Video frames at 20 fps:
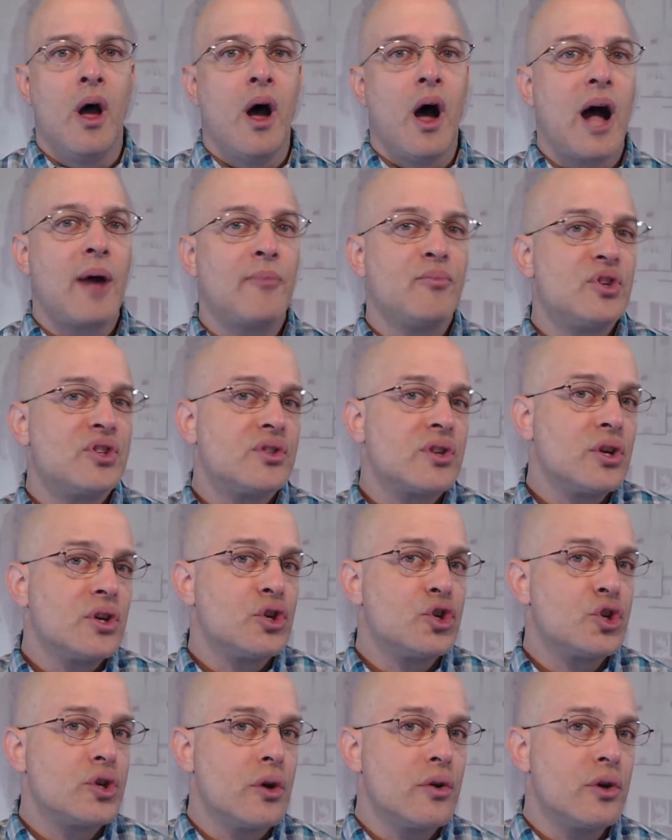I'm just going to
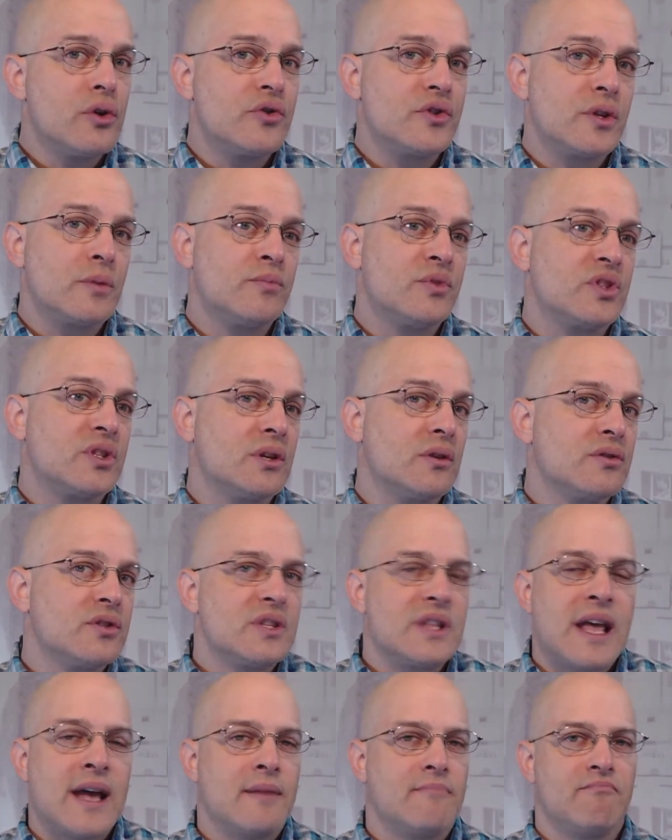show you some skills
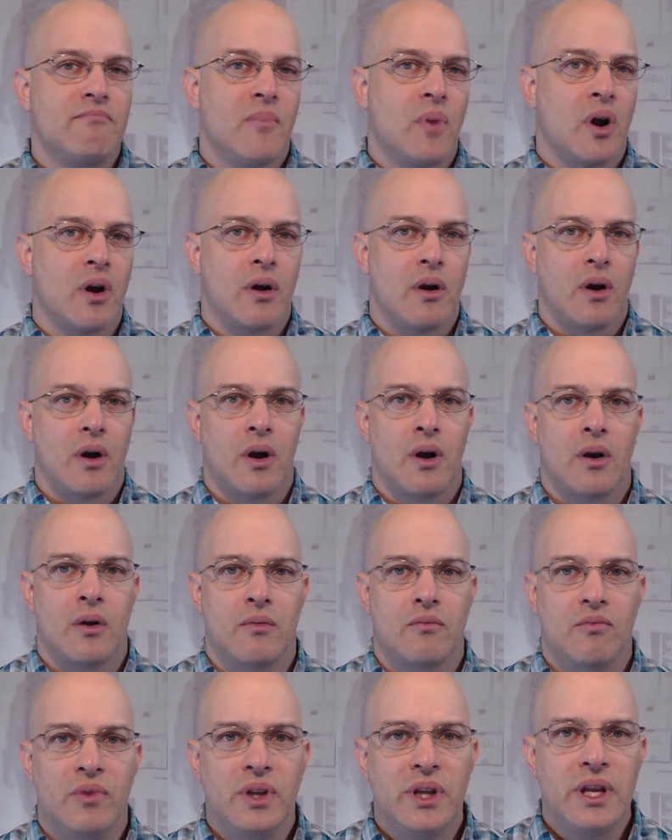that are
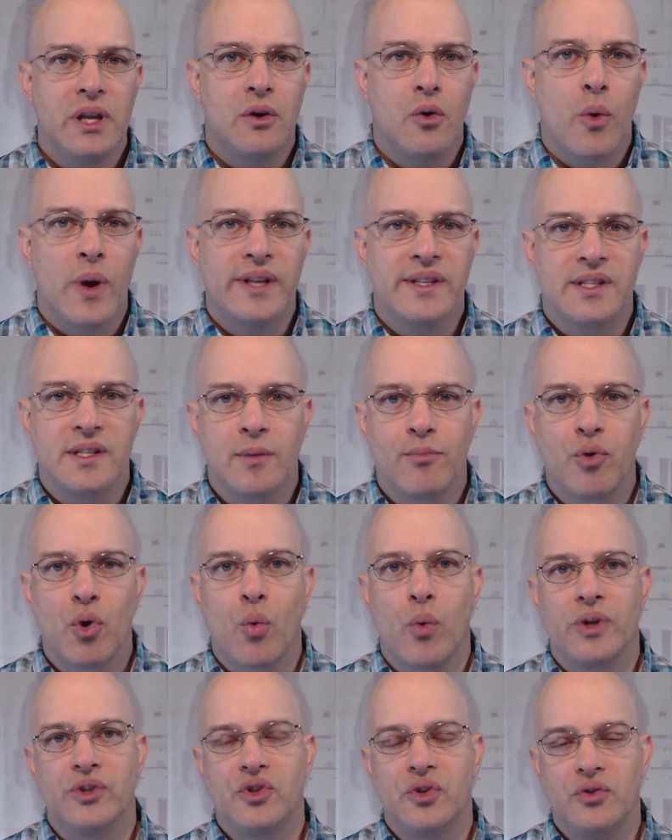really quite simple
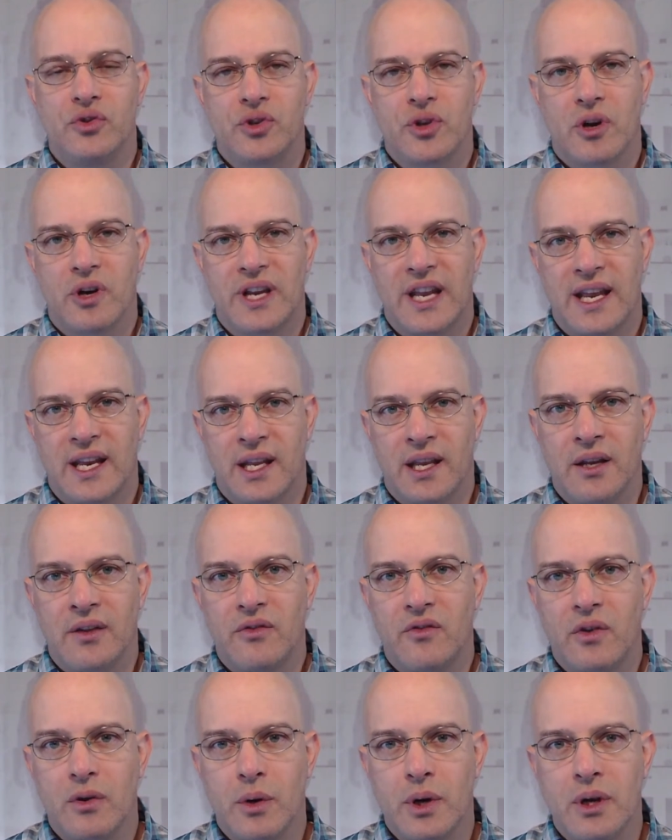once you start getting
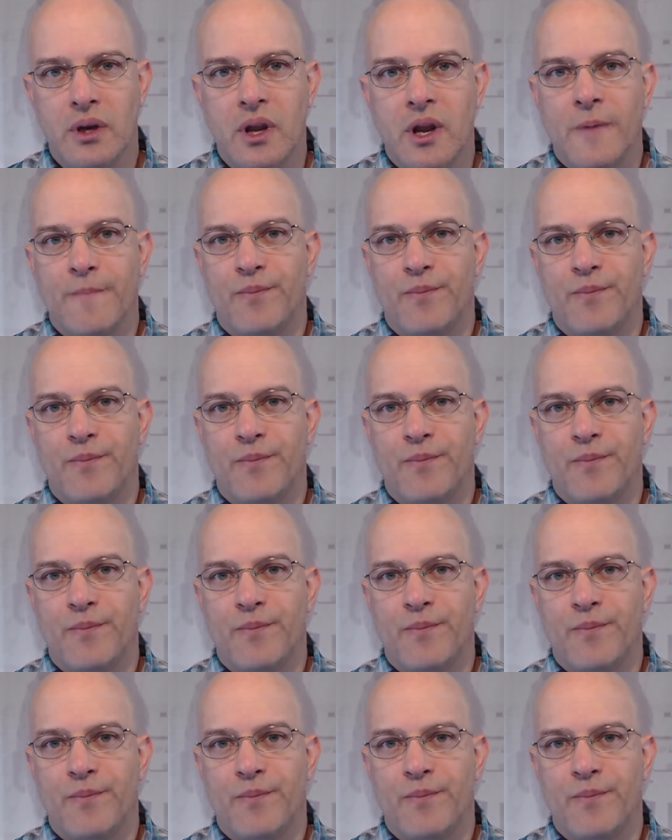into it,